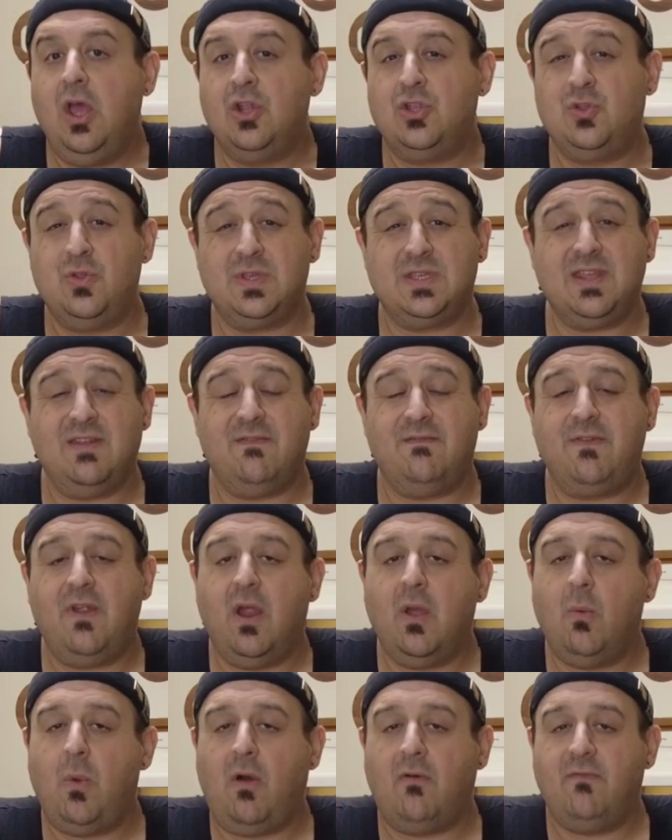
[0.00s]
Do this in a
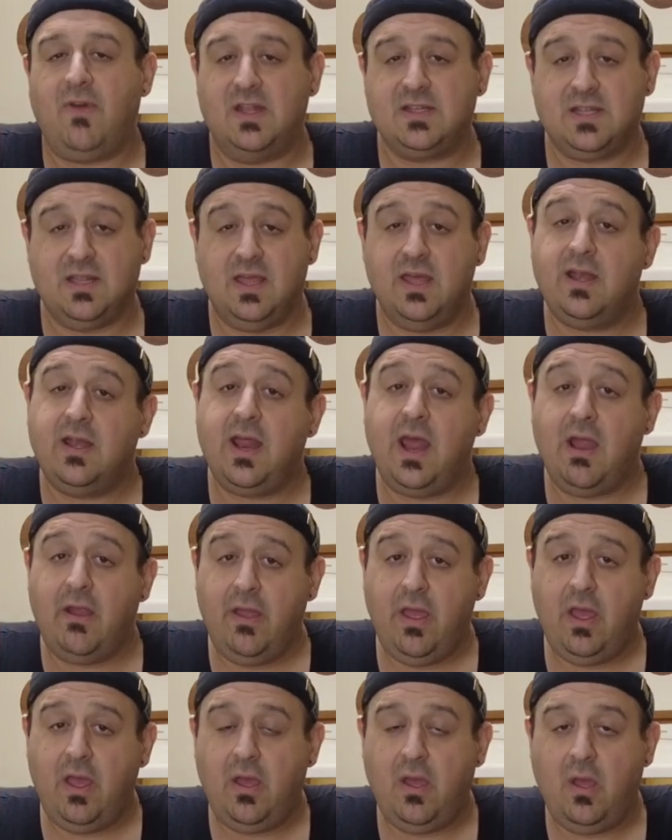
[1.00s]
very well ventilated
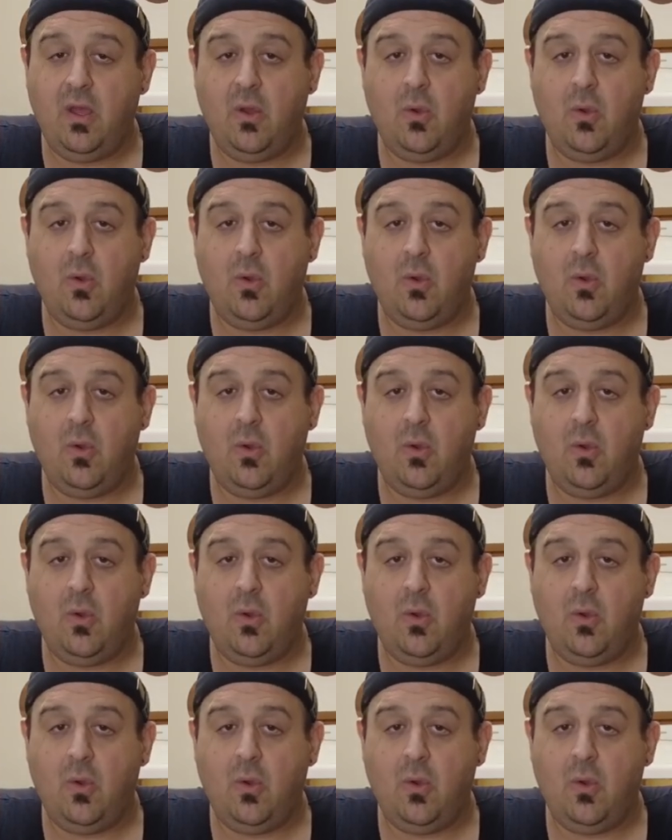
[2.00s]
area,